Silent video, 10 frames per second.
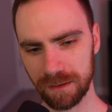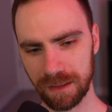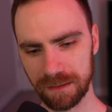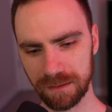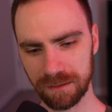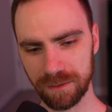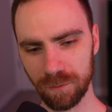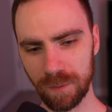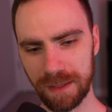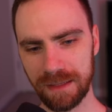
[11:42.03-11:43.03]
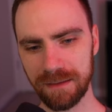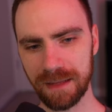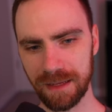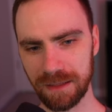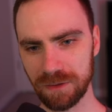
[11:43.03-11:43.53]
And the way
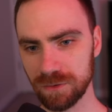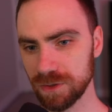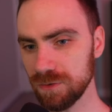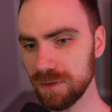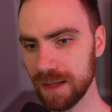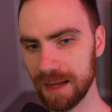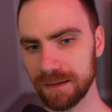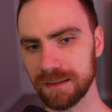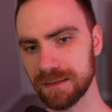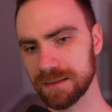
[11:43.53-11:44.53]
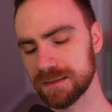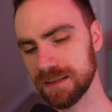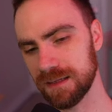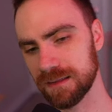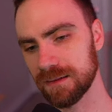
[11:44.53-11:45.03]
that you do that is
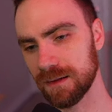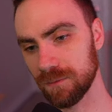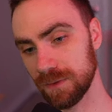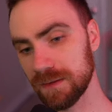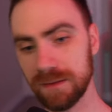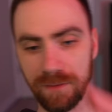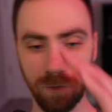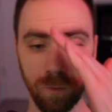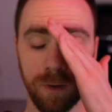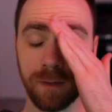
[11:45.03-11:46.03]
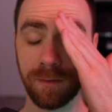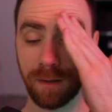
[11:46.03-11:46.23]
that within level 1,